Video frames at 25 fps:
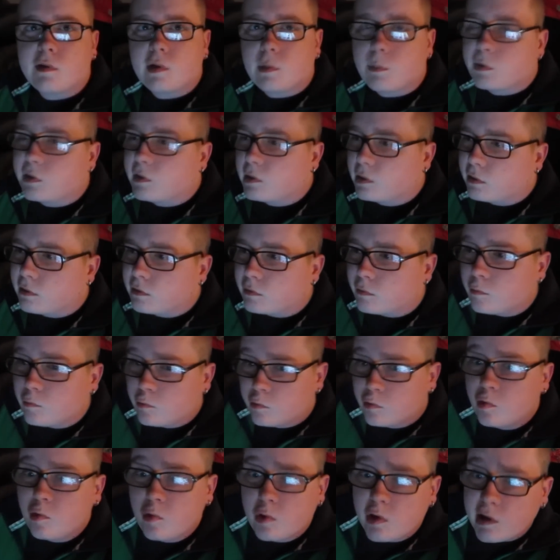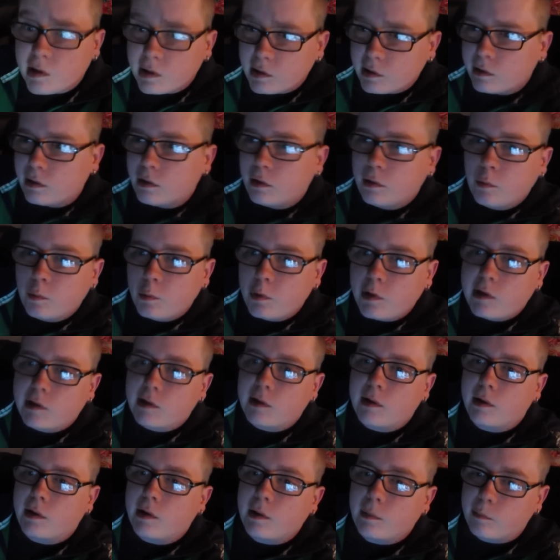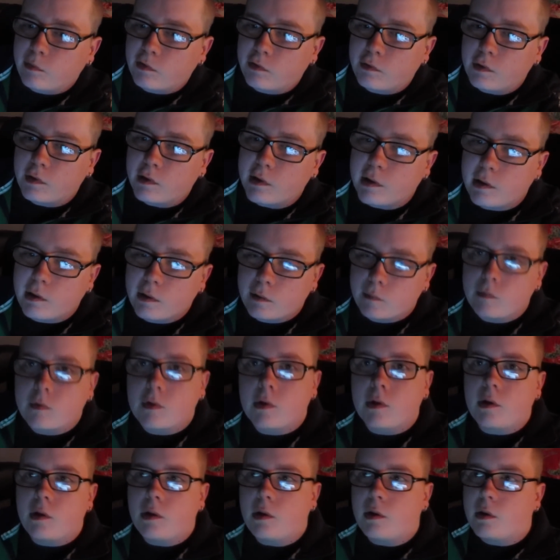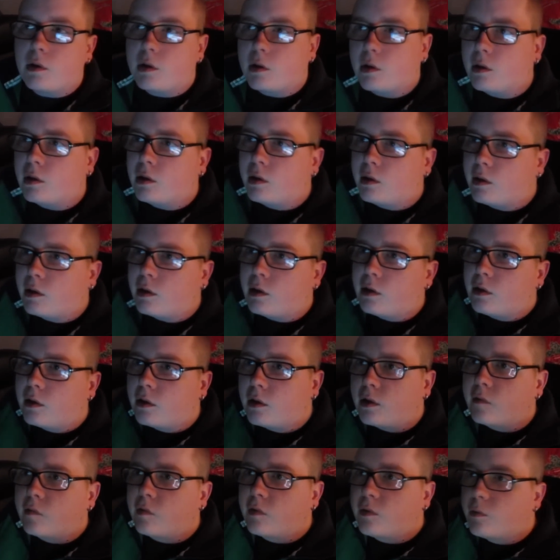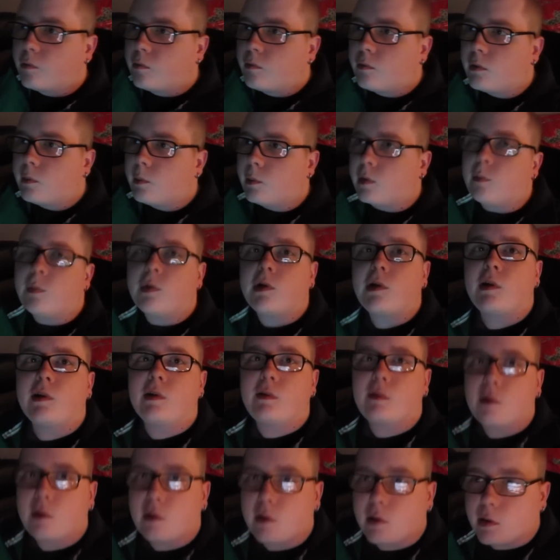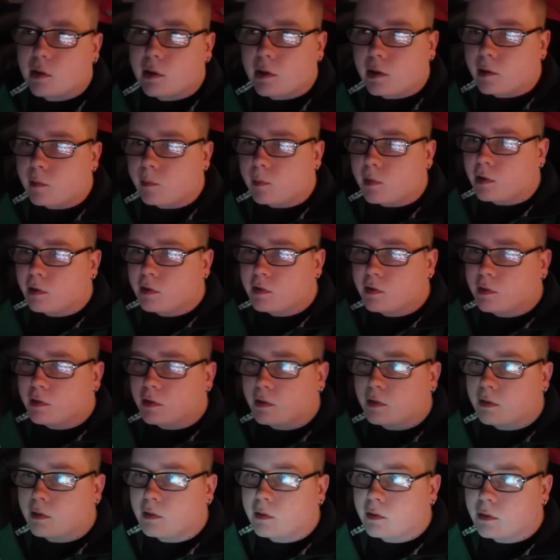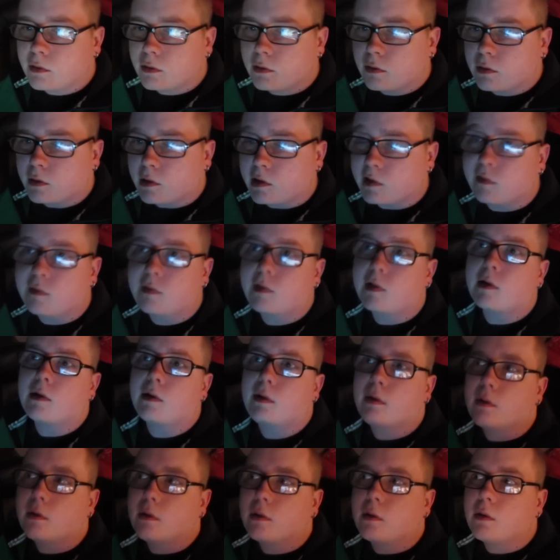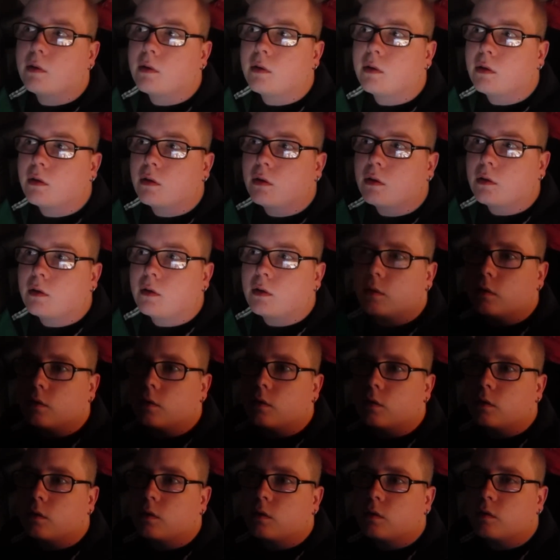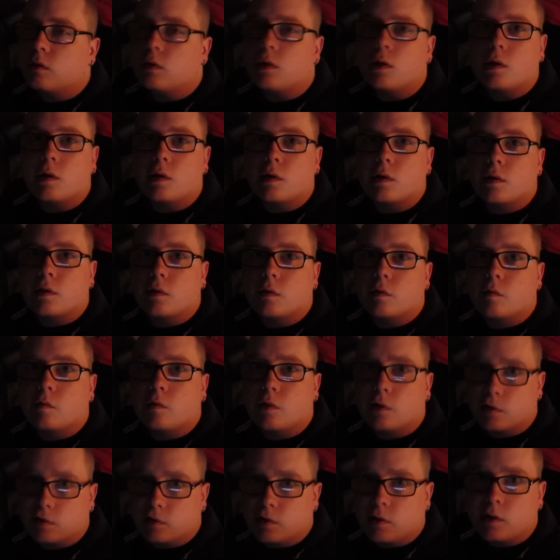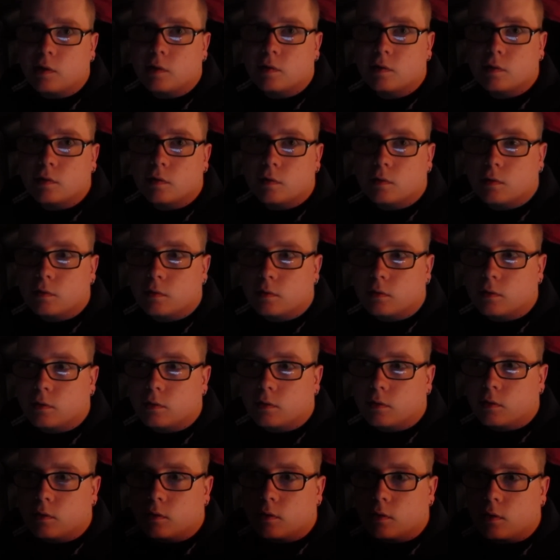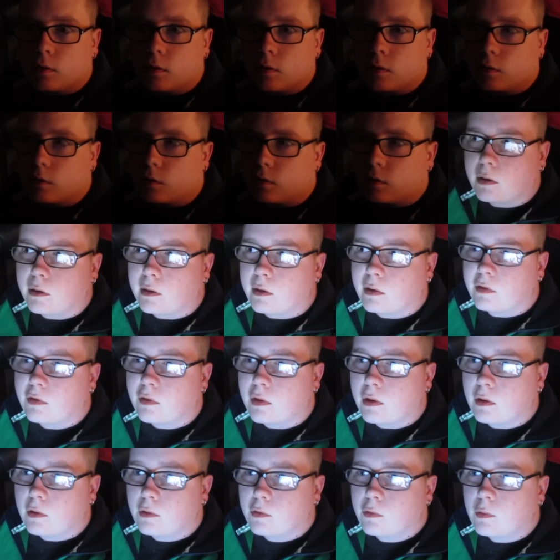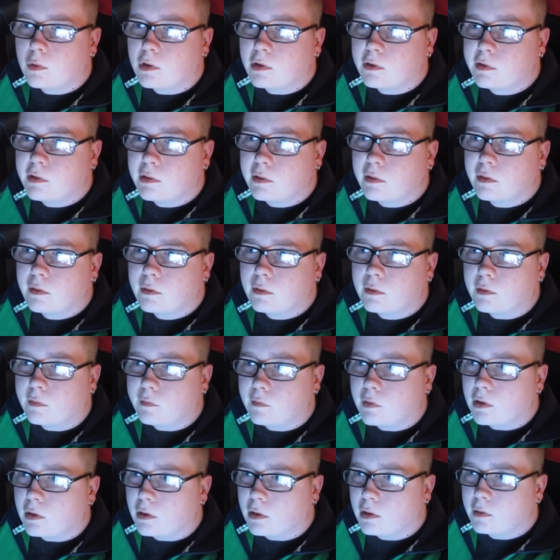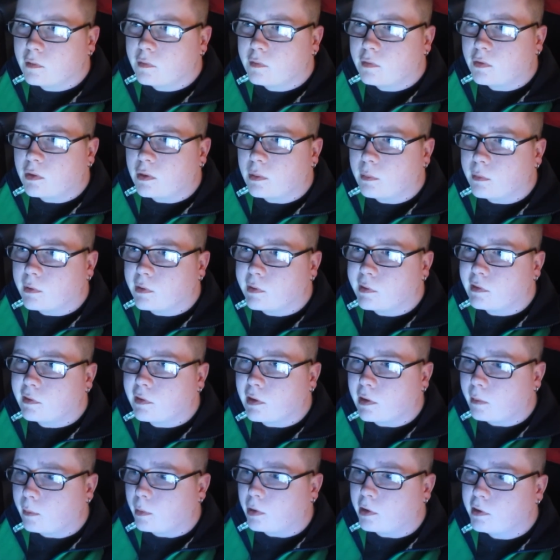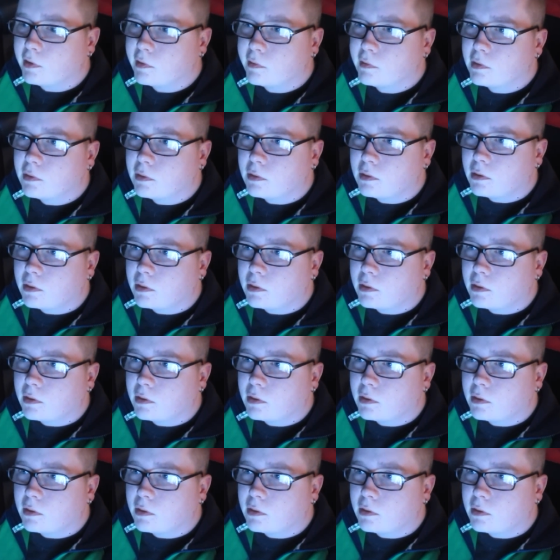Something really weird happened today. Uh, if you remember yesterday, I mentioned I said, "Do you like fish sticks?" Uh, so I was watching the vlog from uh, Time Boss,